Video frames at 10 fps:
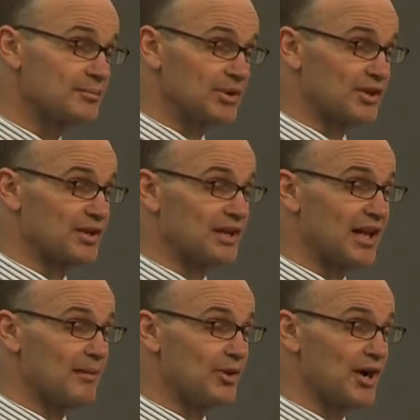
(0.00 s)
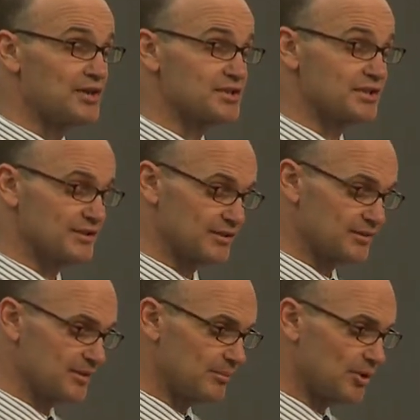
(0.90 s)
building collaborations is
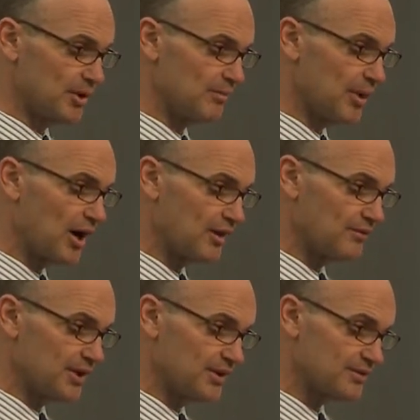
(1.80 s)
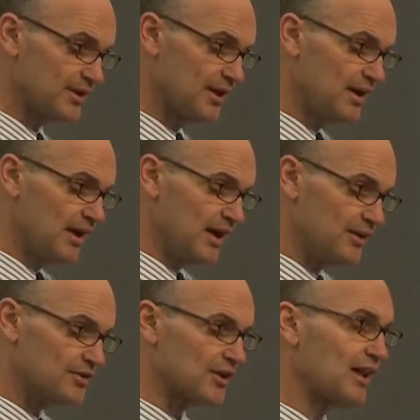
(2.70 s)
an important part of this, and
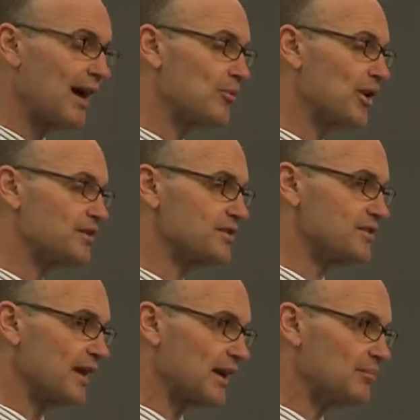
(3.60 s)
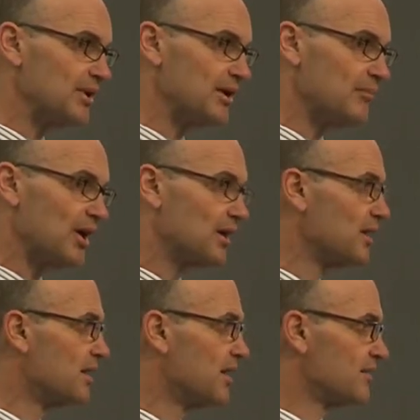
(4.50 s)
those are collaborations that can be among
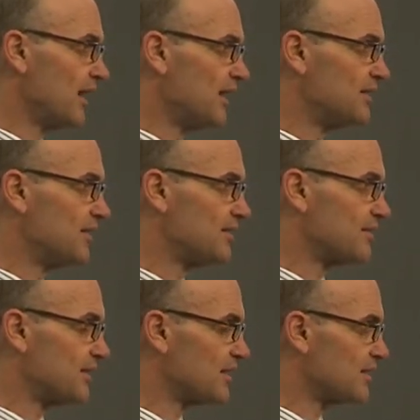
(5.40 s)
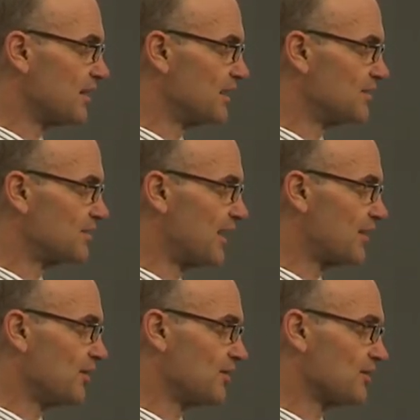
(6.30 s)
scientists and
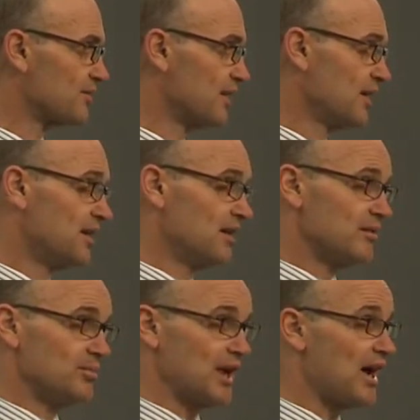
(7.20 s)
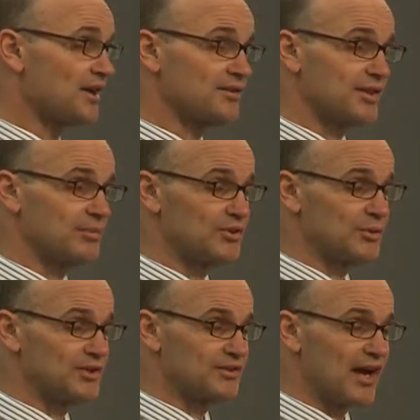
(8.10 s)
stakeholders, but honestly
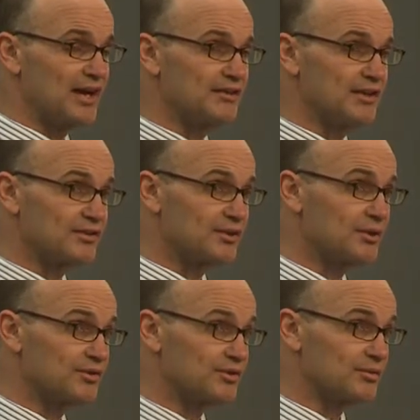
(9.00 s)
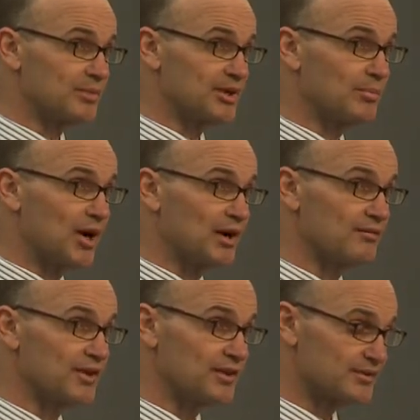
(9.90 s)
between scientists too is a big part of
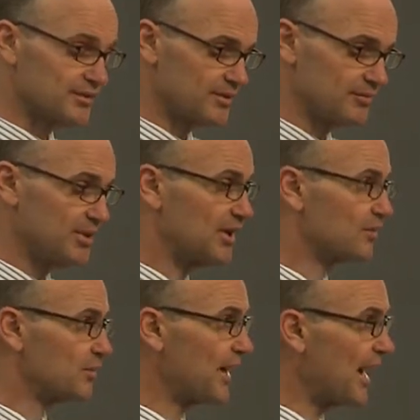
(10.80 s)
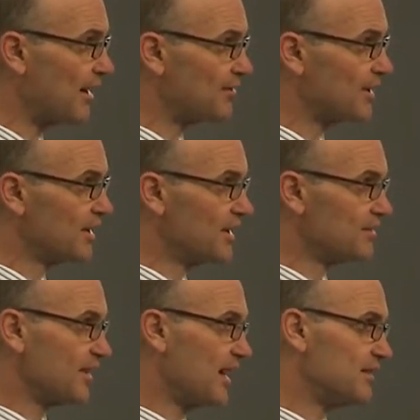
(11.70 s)
this, because we have
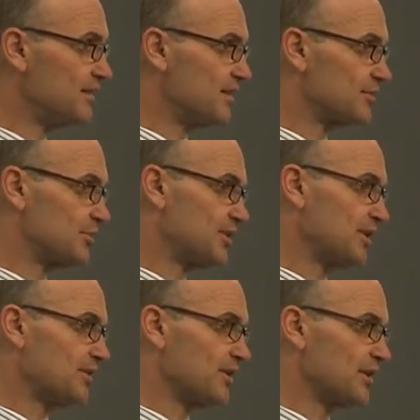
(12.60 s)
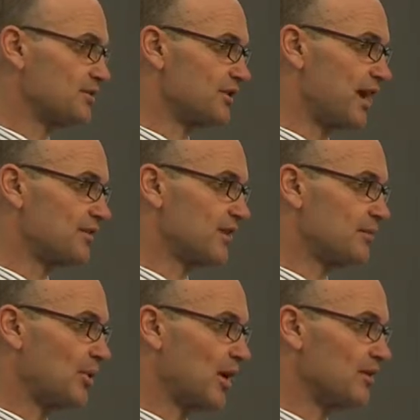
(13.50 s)
scientists, particularly our
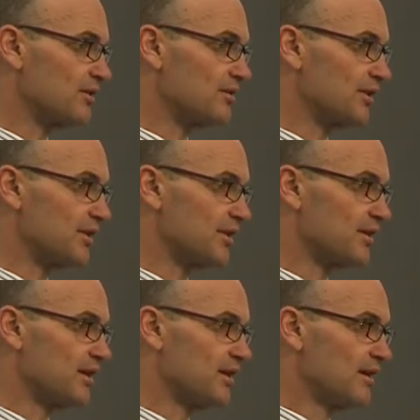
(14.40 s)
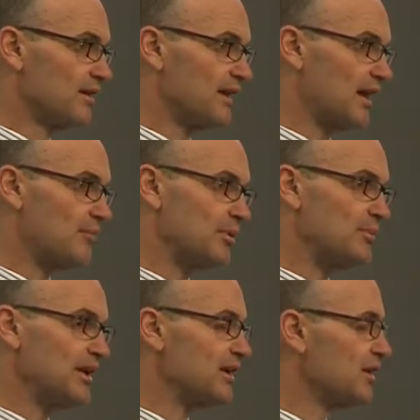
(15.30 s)
tri-state partners here, that have been
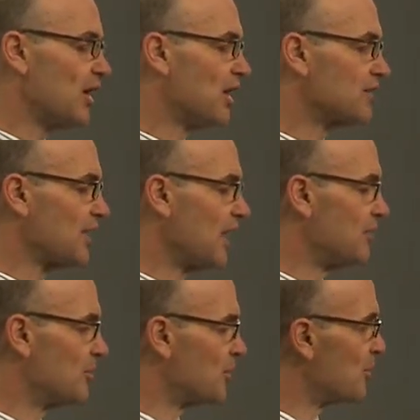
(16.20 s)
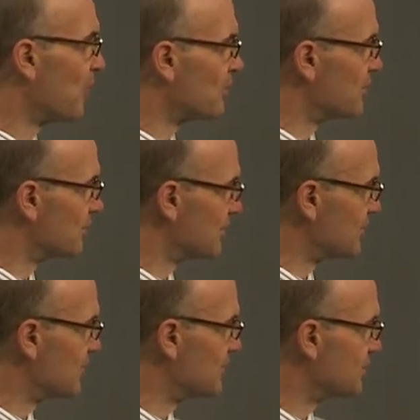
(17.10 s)
meeting a long time, and we want those
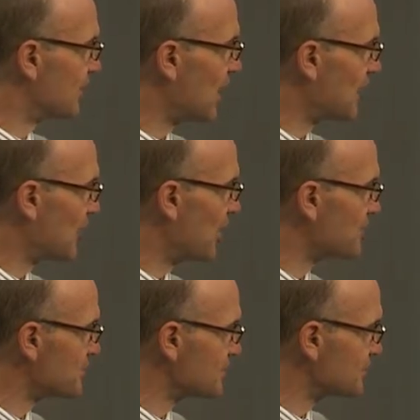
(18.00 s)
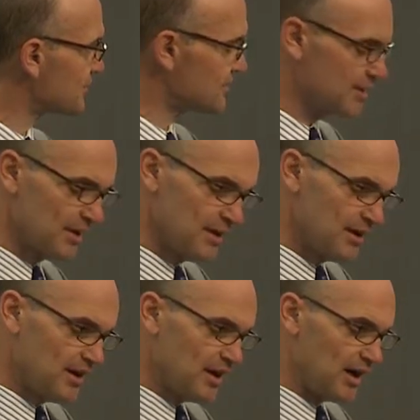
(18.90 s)
continued collaborations.
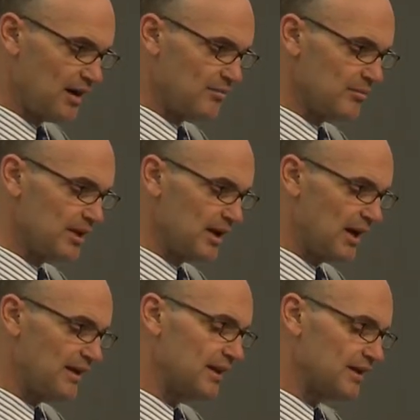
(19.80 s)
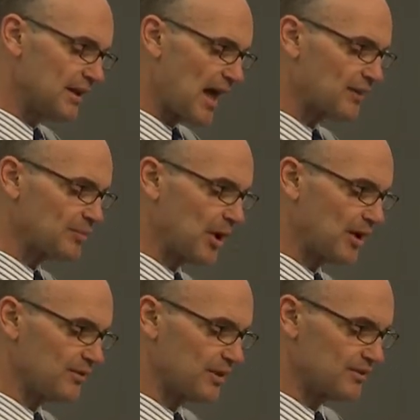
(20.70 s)
And then the last part
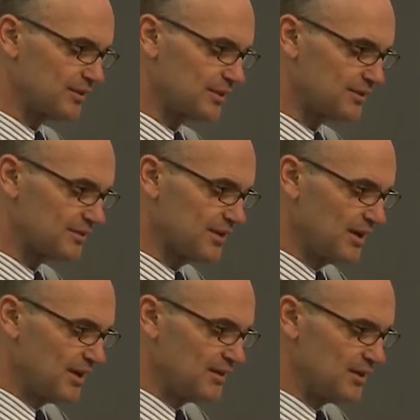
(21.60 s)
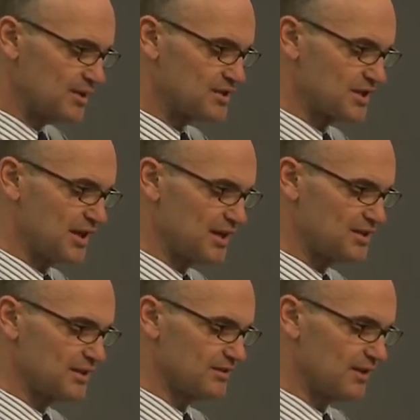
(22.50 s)
of this is the
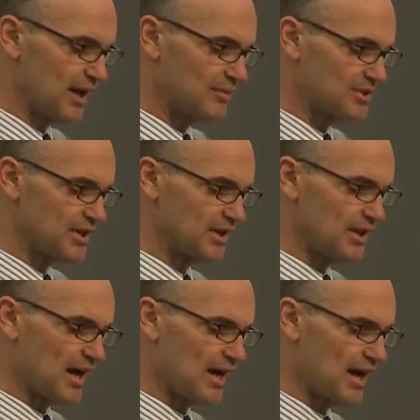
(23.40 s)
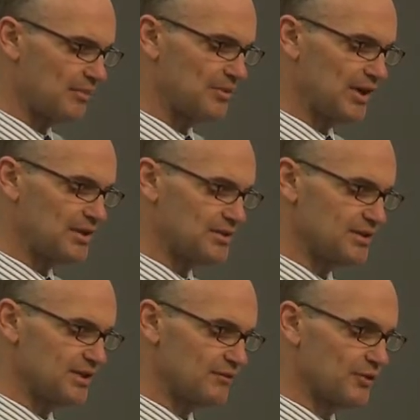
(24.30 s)
initiation of climate change
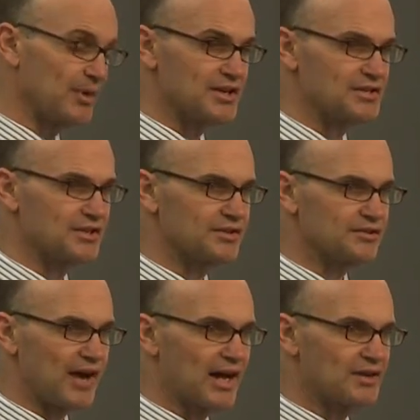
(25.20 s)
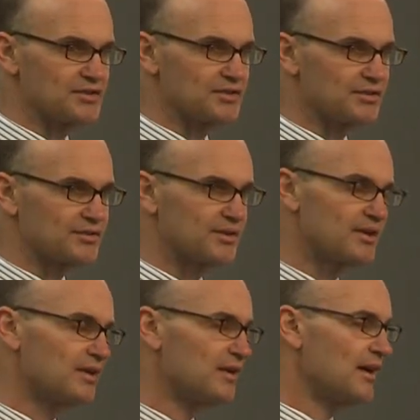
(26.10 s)
adaptation information and strategies.
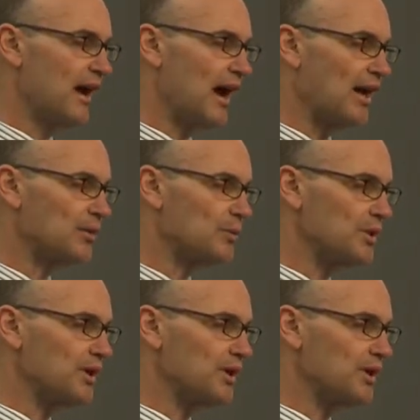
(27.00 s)
How do